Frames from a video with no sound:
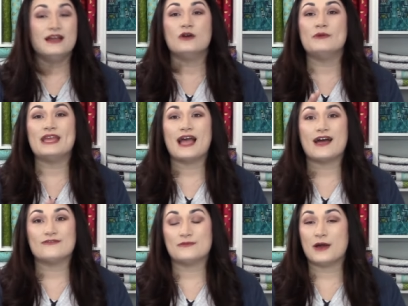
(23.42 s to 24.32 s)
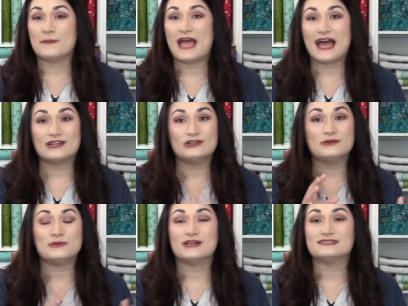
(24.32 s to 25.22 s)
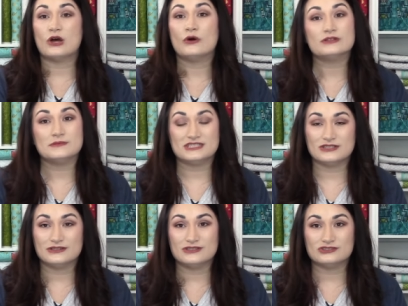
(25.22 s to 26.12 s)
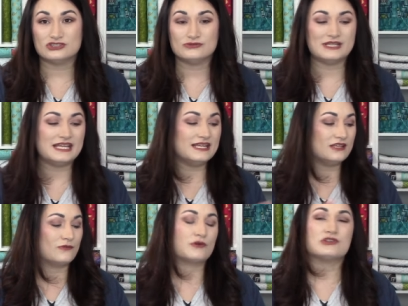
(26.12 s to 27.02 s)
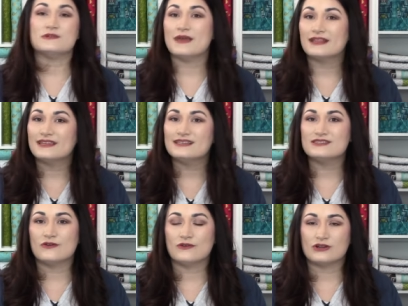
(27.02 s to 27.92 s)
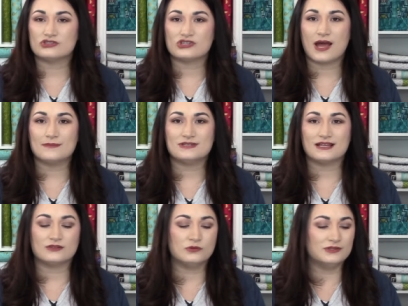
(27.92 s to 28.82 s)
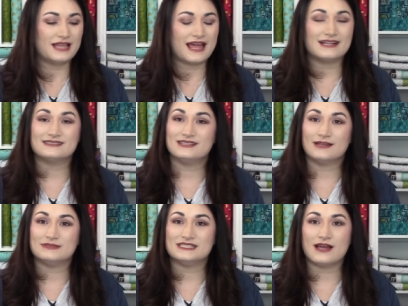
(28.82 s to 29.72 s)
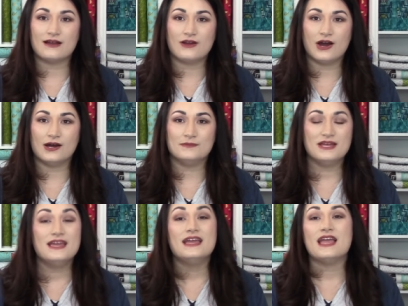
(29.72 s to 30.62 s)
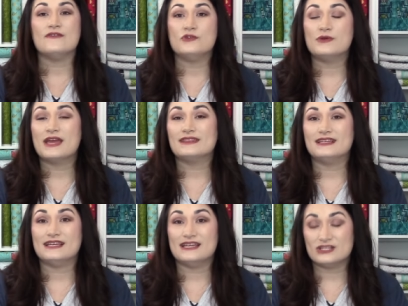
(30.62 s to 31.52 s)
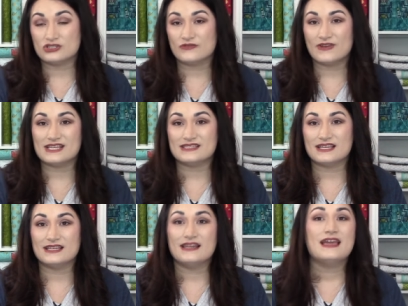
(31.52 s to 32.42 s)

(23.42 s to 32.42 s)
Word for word: We have a pattern plus all the materials you need in order to make this over at shop.quiltaddictsanonymous.com. If you get the interfacing